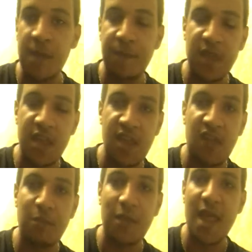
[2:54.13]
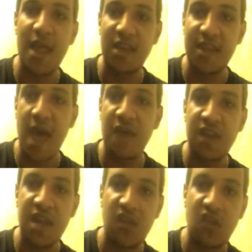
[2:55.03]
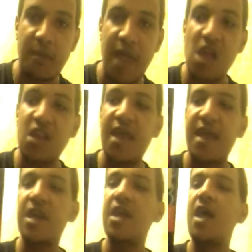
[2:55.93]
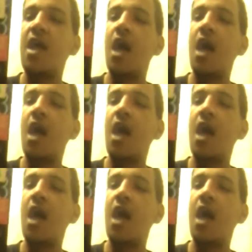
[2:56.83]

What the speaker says: He's playing Kevin, he's the male lead.